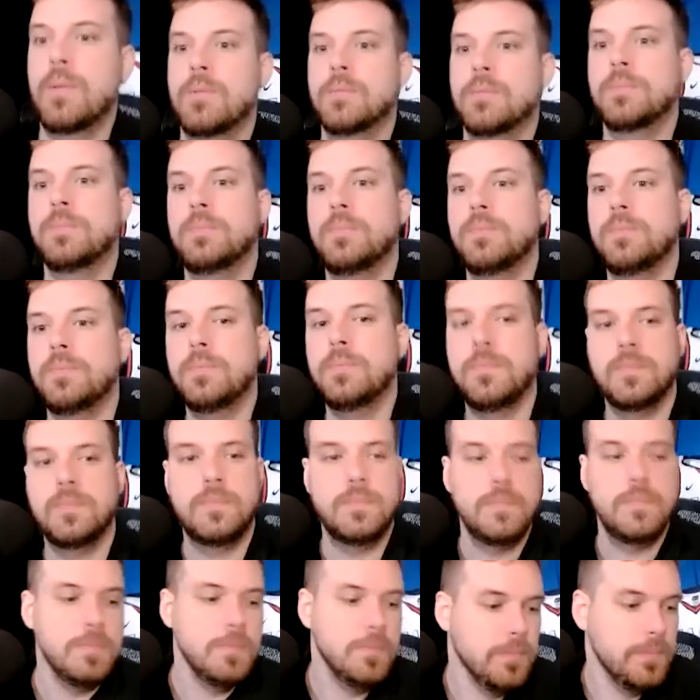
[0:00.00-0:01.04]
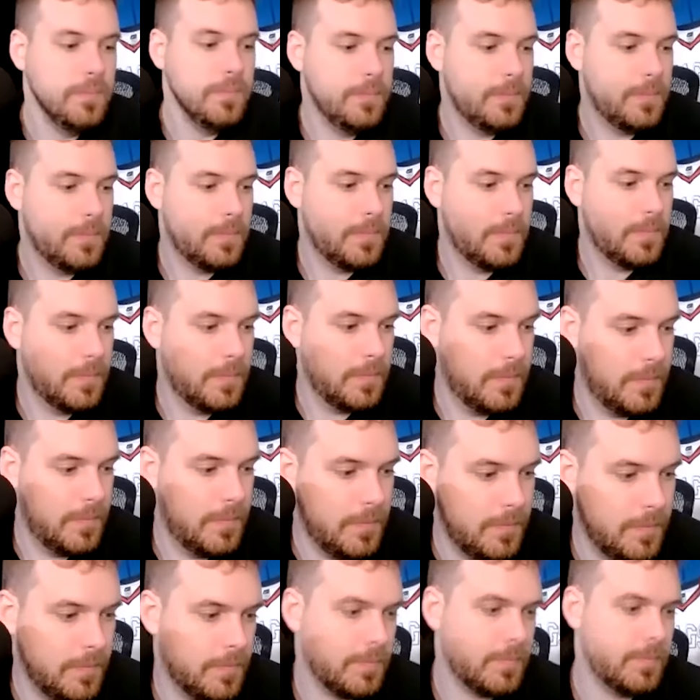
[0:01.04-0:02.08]

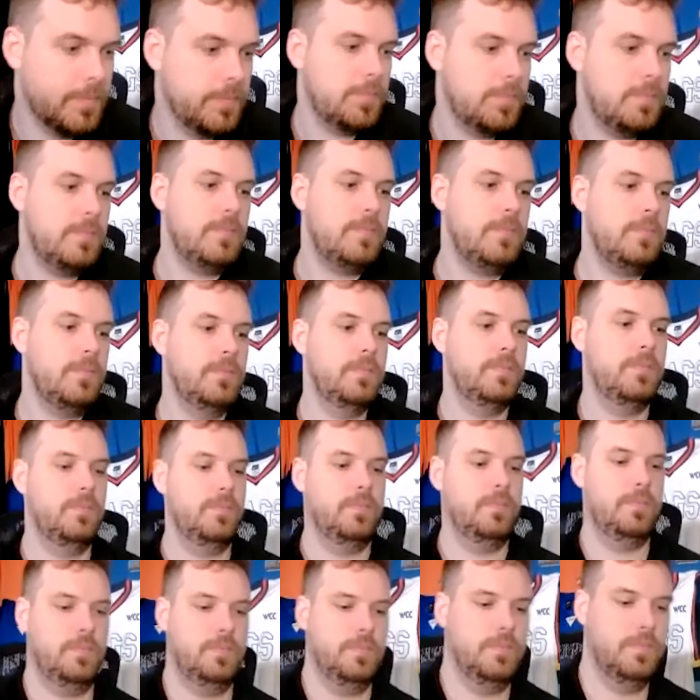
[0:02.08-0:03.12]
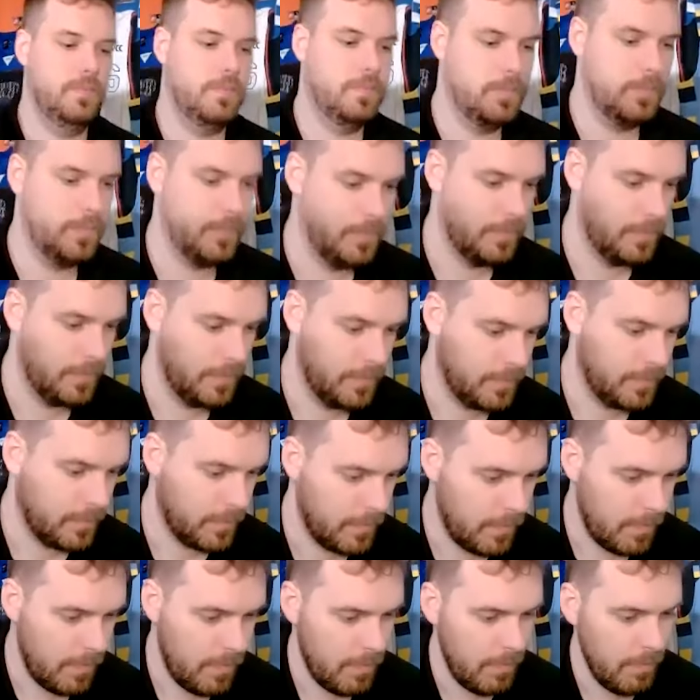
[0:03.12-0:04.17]

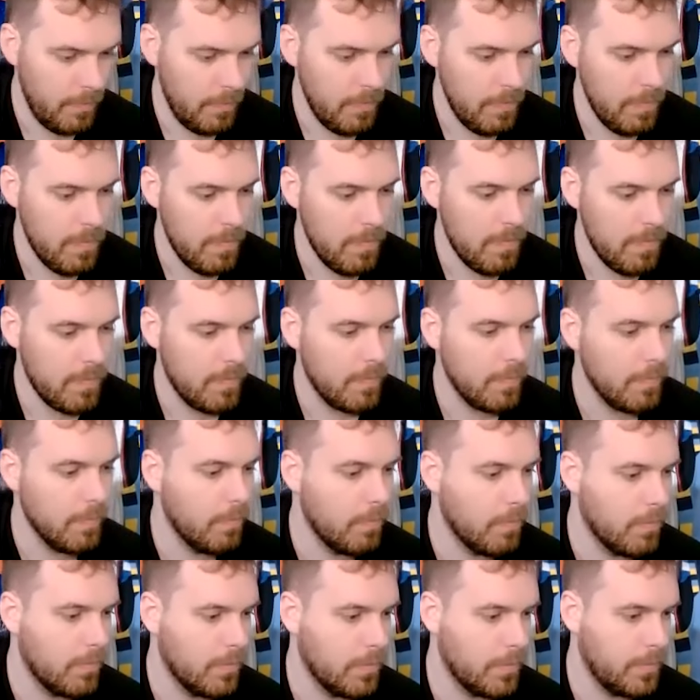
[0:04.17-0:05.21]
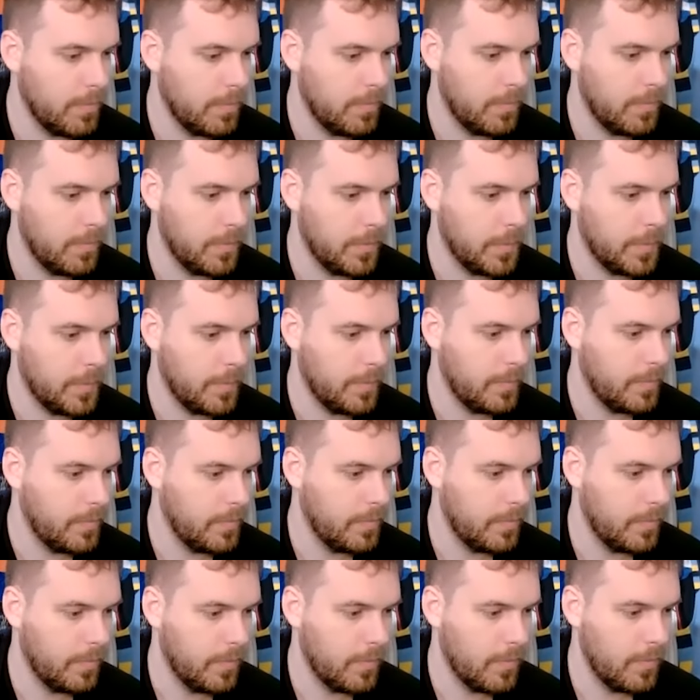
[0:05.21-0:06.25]

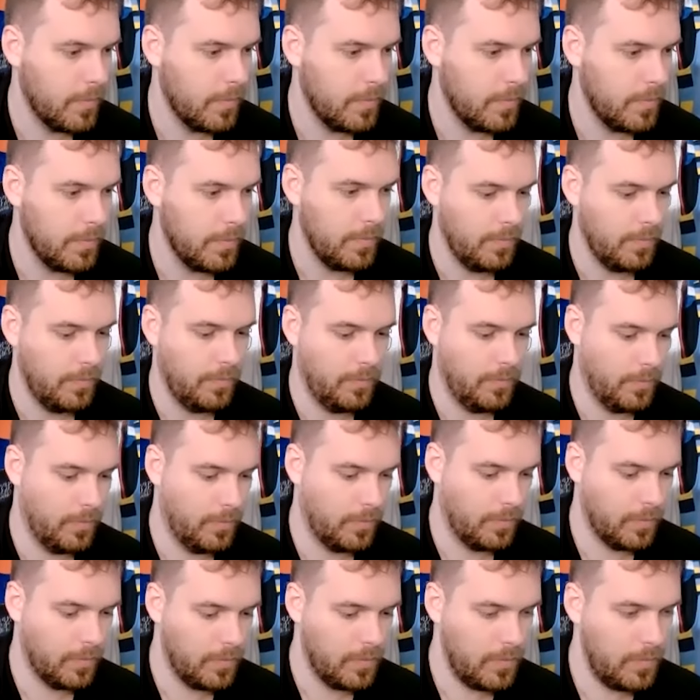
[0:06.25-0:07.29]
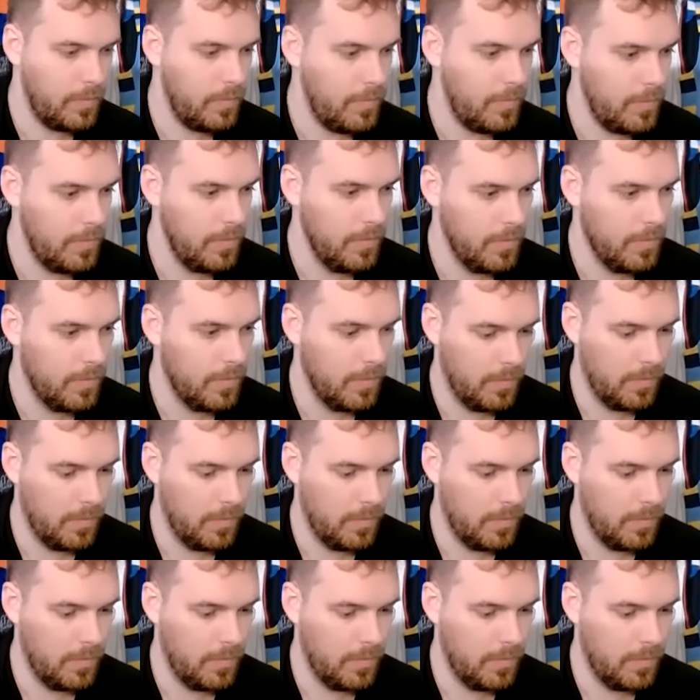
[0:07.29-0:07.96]
No words are spoken by the person on screen.